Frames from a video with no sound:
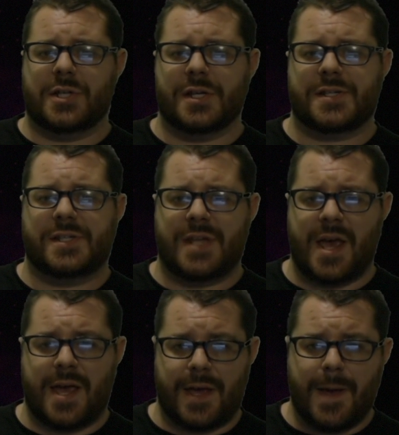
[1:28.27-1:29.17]
just
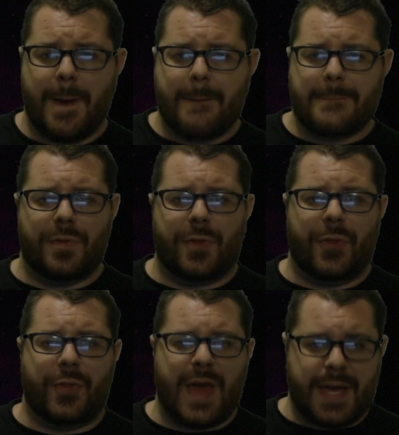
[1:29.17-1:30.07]
say
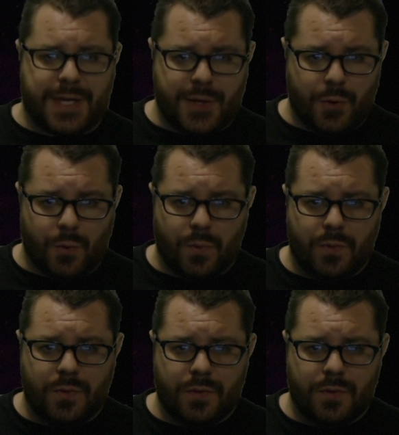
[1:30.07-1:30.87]
thank you